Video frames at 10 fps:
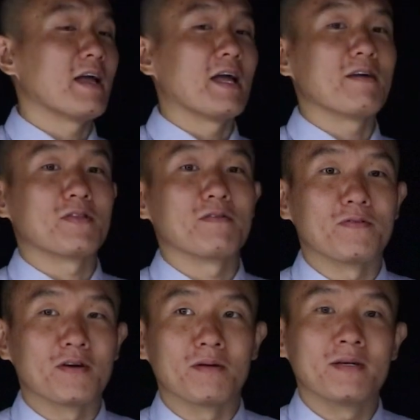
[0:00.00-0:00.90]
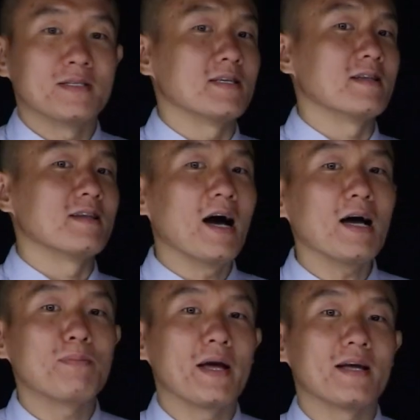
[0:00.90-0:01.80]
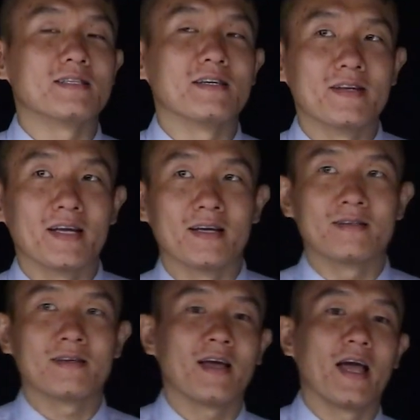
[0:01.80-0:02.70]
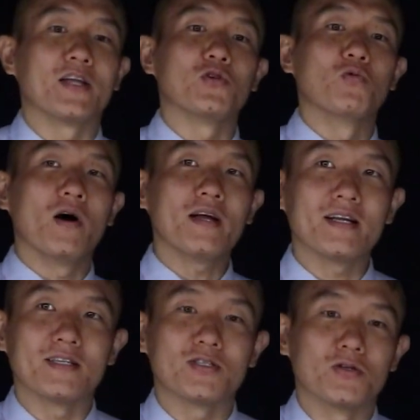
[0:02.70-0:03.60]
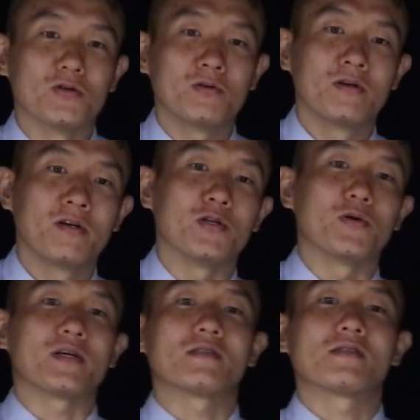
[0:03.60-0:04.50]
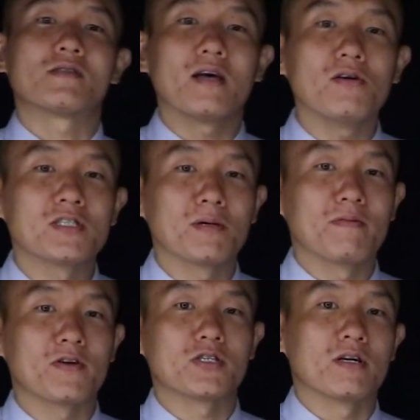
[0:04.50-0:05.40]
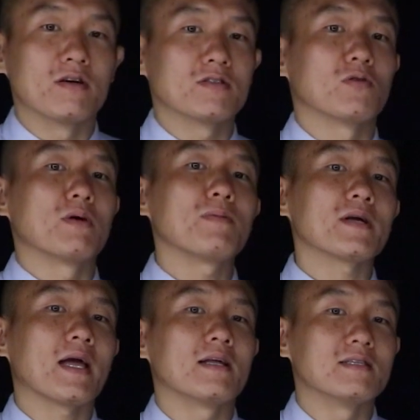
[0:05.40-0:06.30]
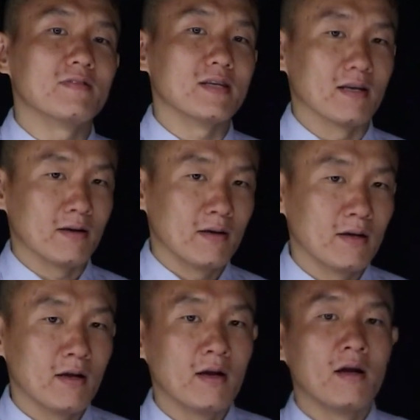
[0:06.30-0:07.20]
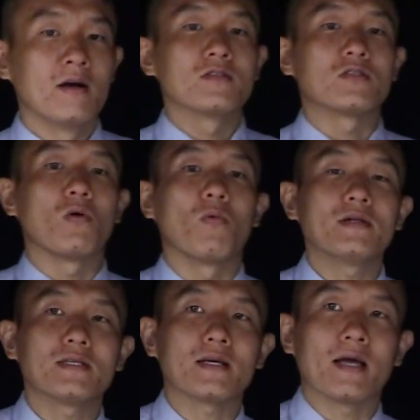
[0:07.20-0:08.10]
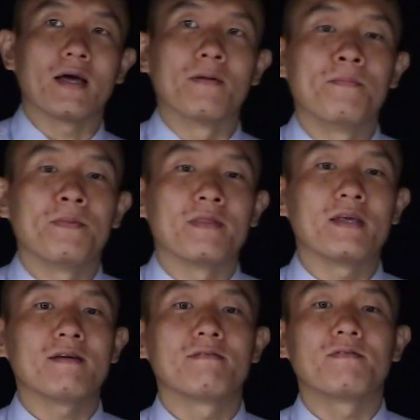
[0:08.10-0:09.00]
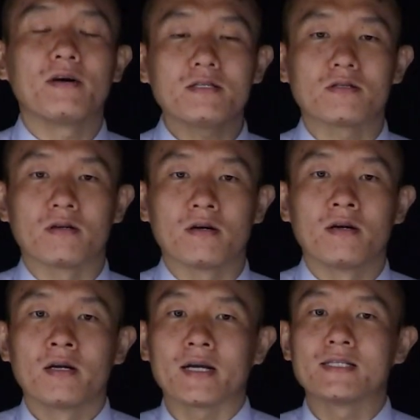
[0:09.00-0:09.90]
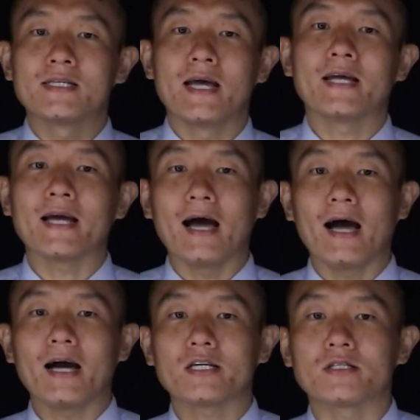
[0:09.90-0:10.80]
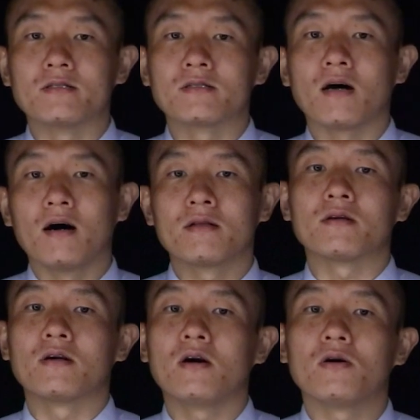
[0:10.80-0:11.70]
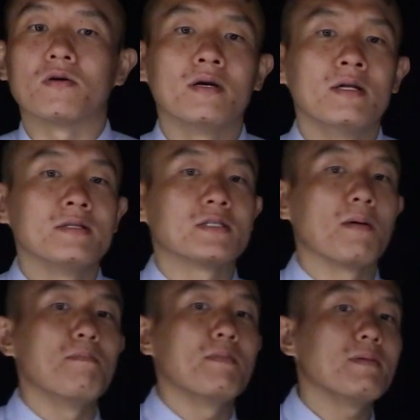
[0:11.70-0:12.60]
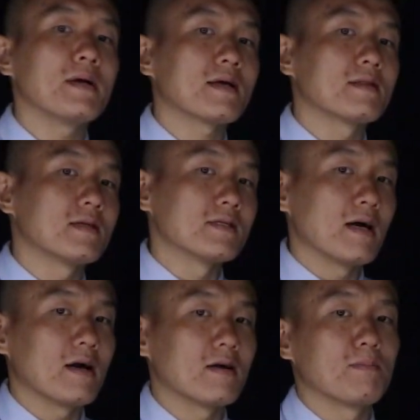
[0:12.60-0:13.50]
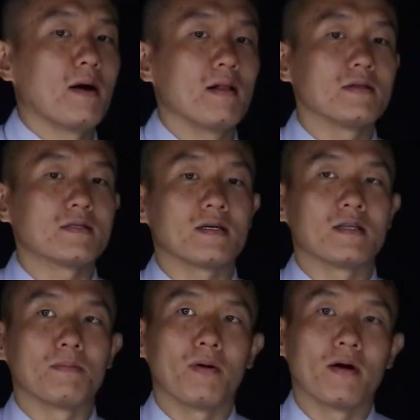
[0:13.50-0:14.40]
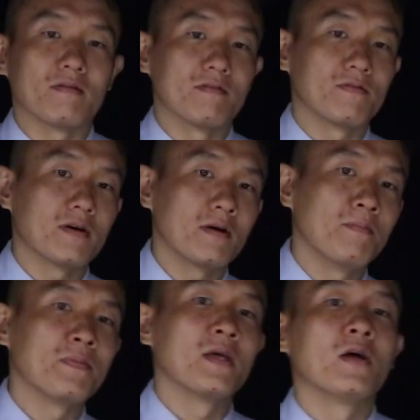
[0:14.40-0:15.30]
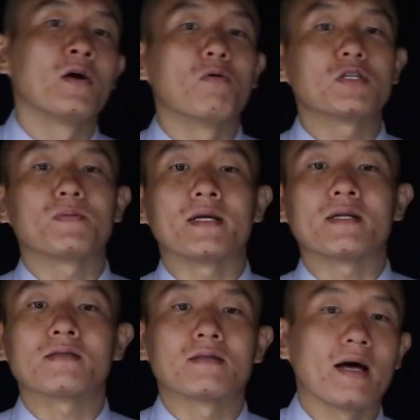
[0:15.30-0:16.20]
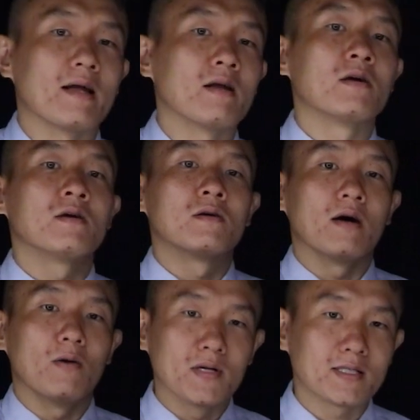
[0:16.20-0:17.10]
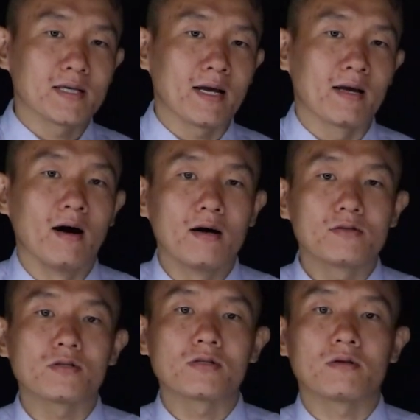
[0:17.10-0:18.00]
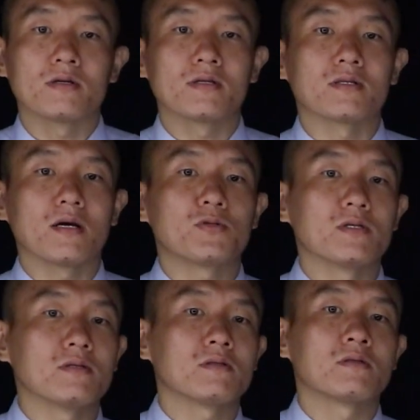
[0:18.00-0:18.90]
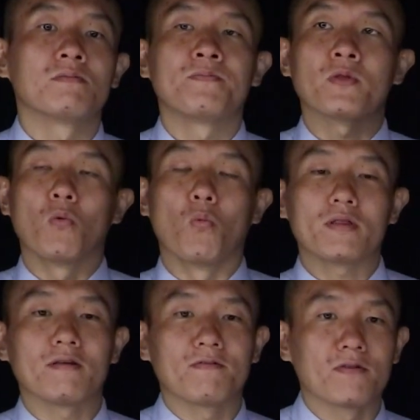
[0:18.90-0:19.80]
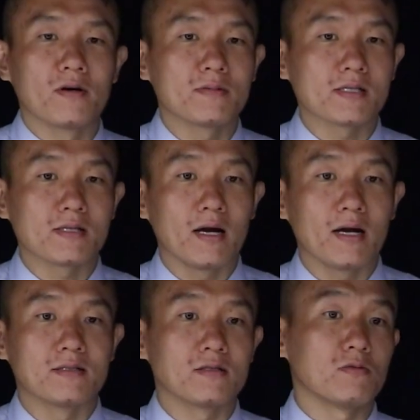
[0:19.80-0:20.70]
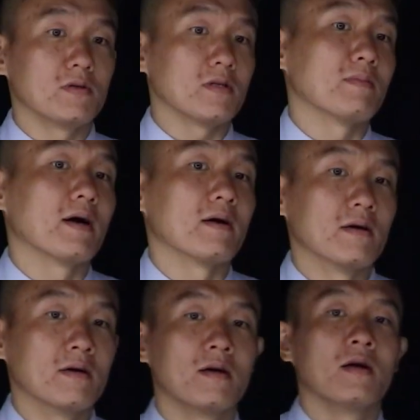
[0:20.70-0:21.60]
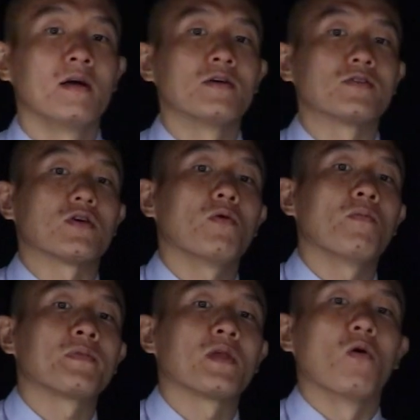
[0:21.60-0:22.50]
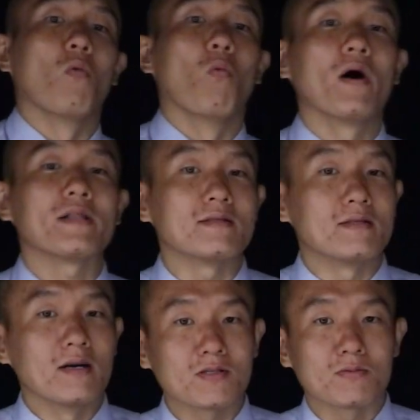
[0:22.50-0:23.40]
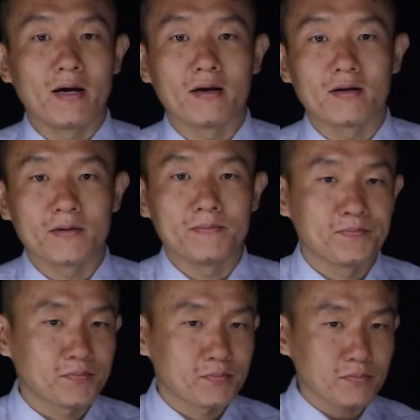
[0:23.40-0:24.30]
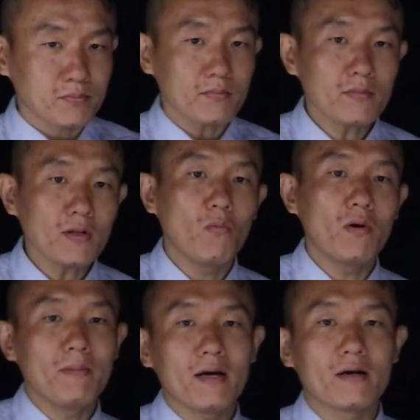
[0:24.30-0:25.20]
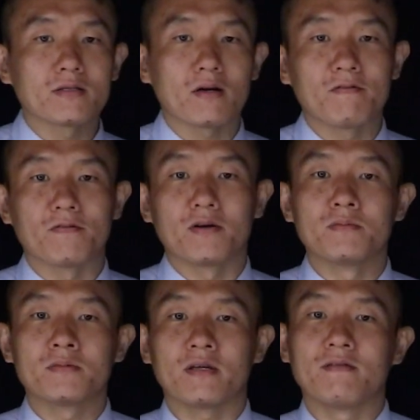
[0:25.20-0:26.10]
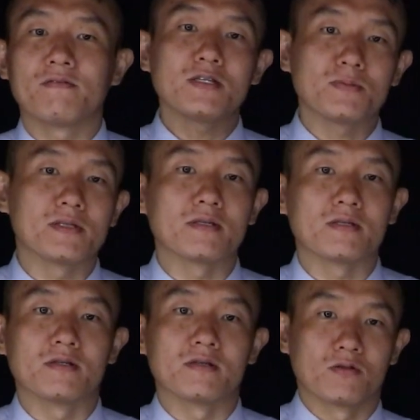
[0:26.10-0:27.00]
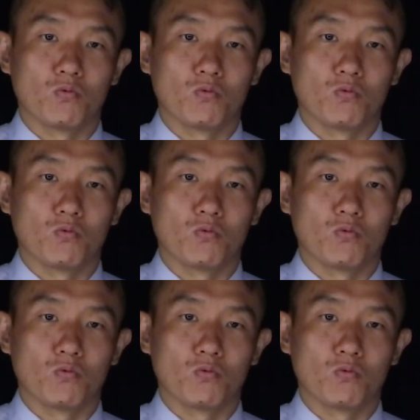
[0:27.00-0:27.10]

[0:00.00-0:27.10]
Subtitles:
If the firm did not pay a dividend and you wanted it to, you can sell some of your shares to replicate a dividend. So once again, the investor can take actions on their own to mimic the desired policy on the part of the firm, which means that, once again, under certain assumptions, what the firm decides doesn't really matter. So what does matter? What matters are a firm's investment decisions,